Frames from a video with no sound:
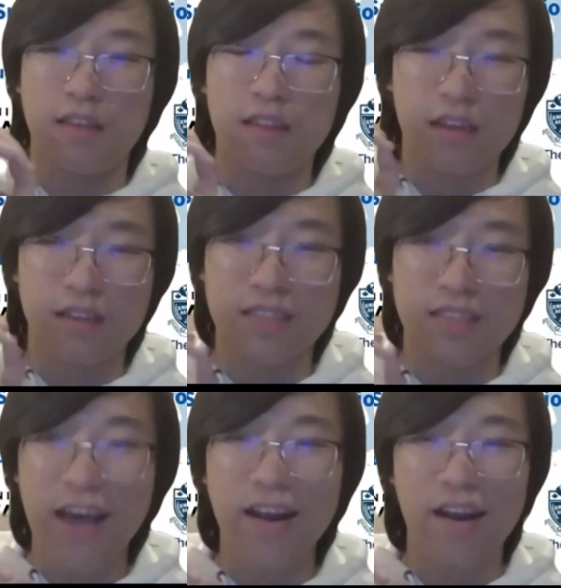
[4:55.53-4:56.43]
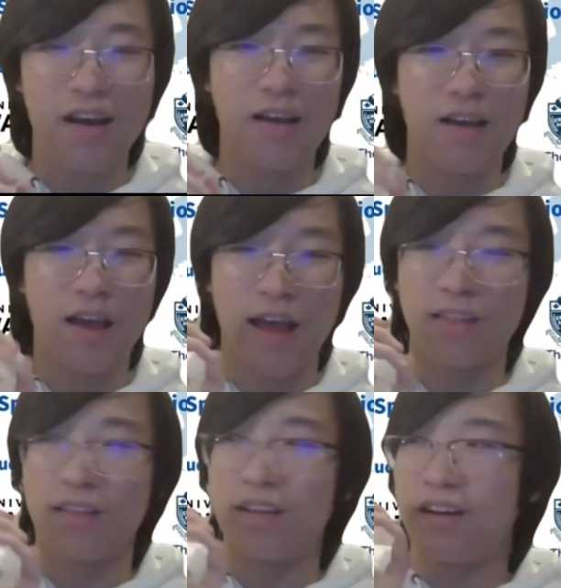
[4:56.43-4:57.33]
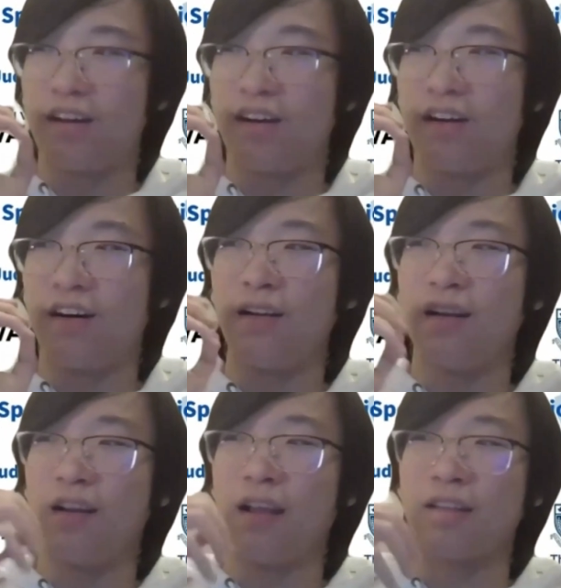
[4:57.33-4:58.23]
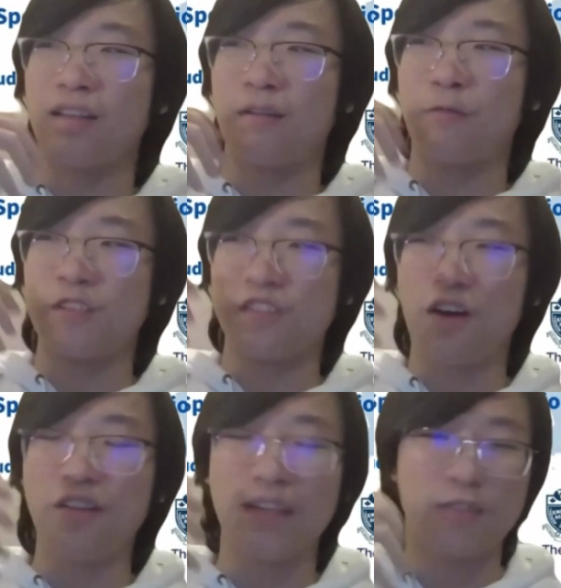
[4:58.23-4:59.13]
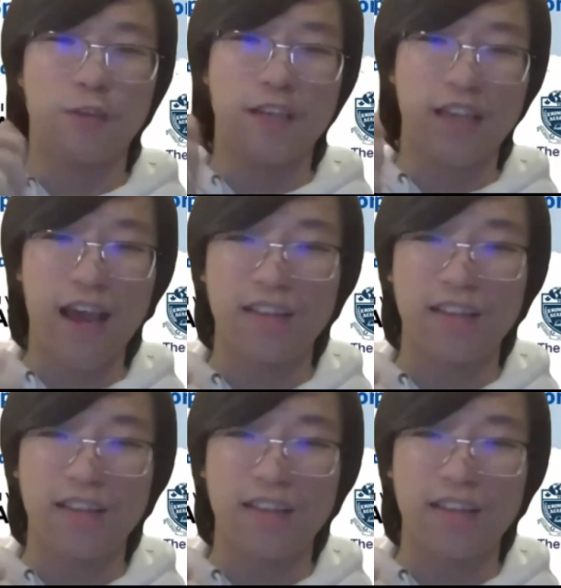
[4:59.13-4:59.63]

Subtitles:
the data and the result that we